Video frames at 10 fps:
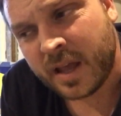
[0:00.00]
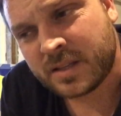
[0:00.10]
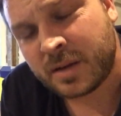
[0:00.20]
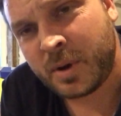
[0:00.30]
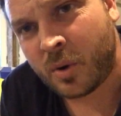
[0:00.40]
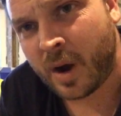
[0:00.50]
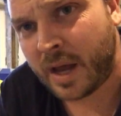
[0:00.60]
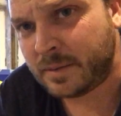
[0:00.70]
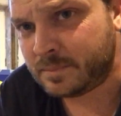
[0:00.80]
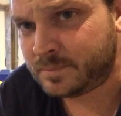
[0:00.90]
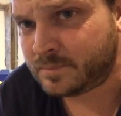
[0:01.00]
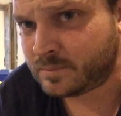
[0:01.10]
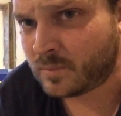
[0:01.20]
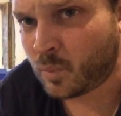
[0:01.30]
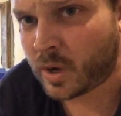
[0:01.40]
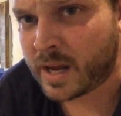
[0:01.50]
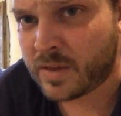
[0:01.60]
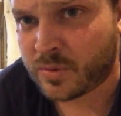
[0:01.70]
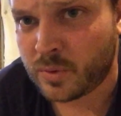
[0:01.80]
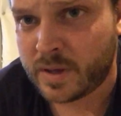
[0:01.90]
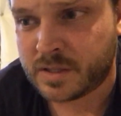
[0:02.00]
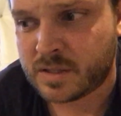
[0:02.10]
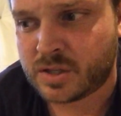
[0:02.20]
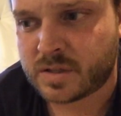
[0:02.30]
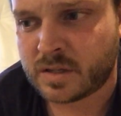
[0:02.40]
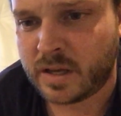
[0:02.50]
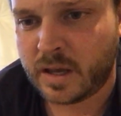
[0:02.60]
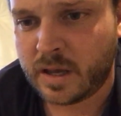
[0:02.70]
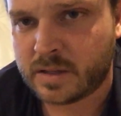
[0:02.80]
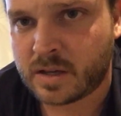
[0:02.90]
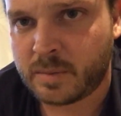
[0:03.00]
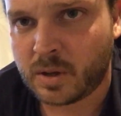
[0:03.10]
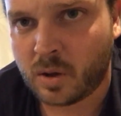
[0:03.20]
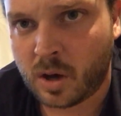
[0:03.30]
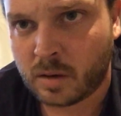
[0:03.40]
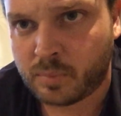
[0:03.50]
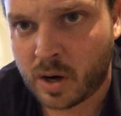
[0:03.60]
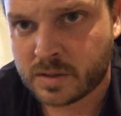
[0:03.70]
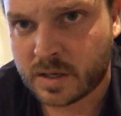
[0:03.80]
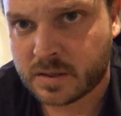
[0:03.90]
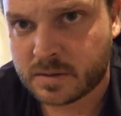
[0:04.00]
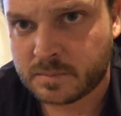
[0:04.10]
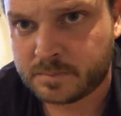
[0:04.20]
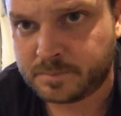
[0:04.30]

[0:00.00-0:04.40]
It's gonna be all right. We're gonna get through this. It's just it's gonna be a long process.